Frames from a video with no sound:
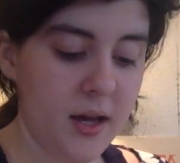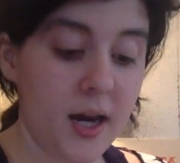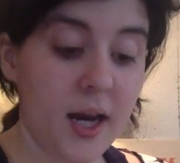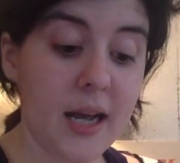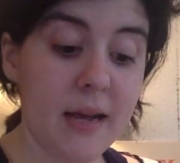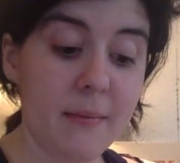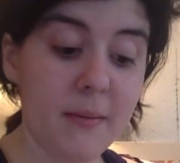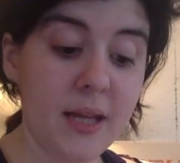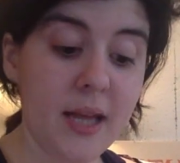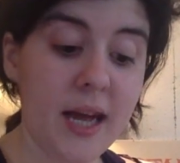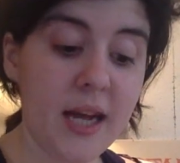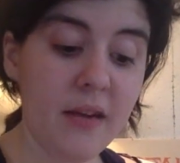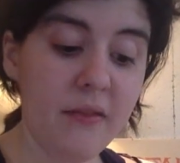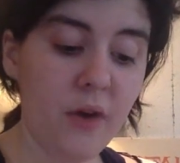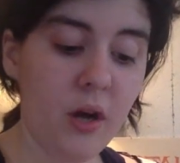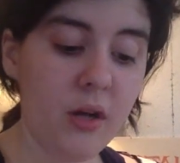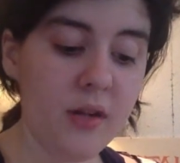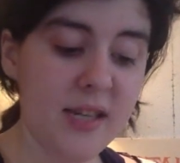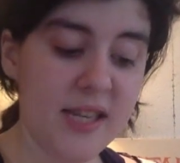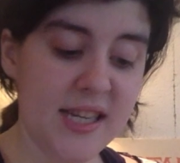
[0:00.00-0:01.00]
I am glad of
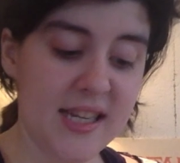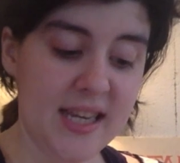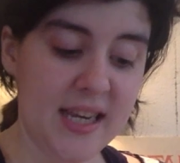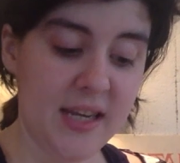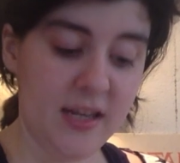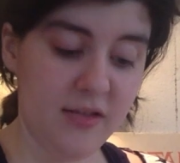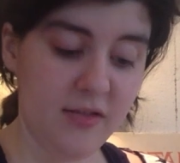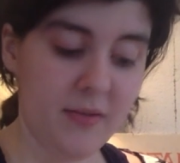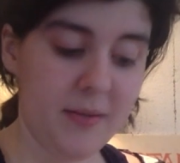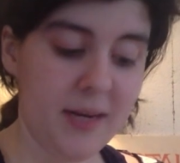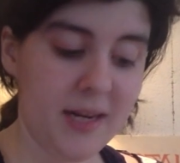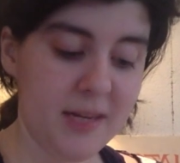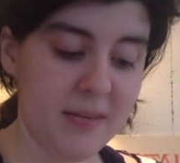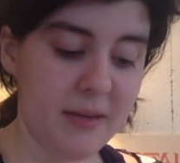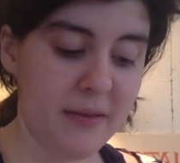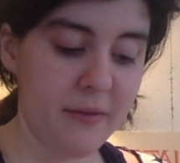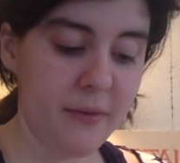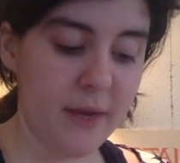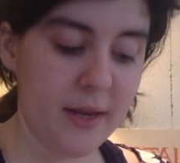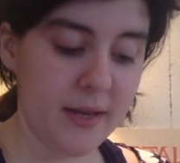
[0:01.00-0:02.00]
all details, remarked
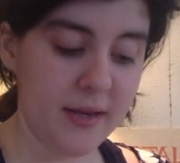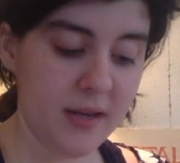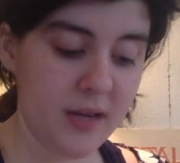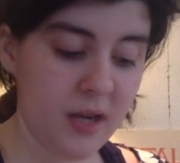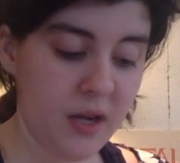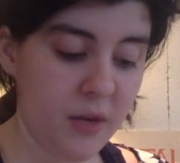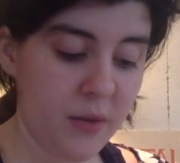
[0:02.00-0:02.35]
my friend,